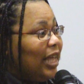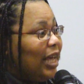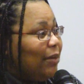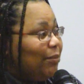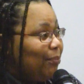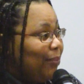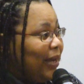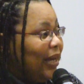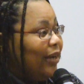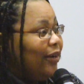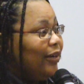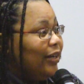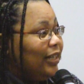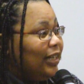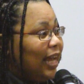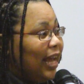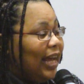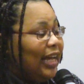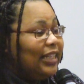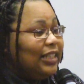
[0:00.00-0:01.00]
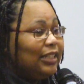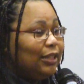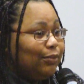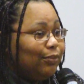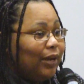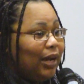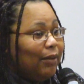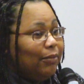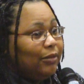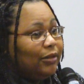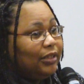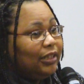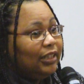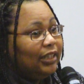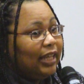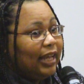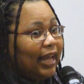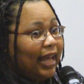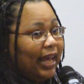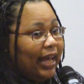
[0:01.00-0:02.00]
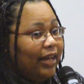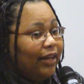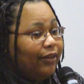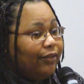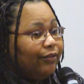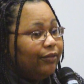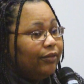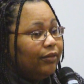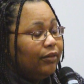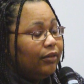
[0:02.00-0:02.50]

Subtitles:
that parent has the problems that they have.